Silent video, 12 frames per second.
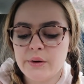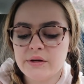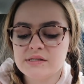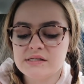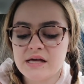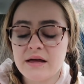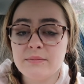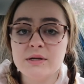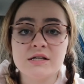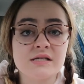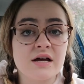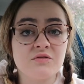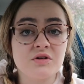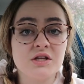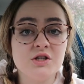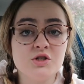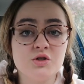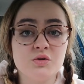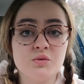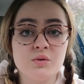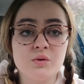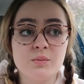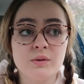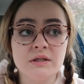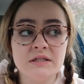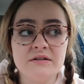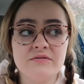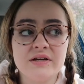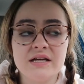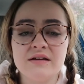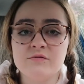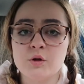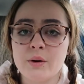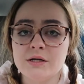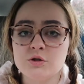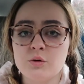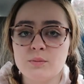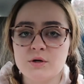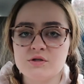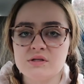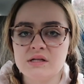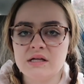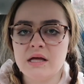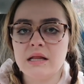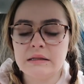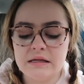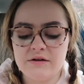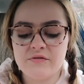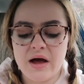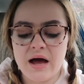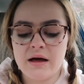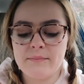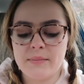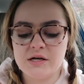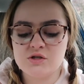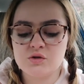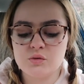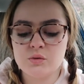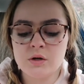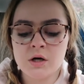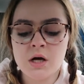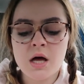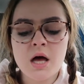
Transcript: say, because I really do believe it, even though I don't personally live at my school,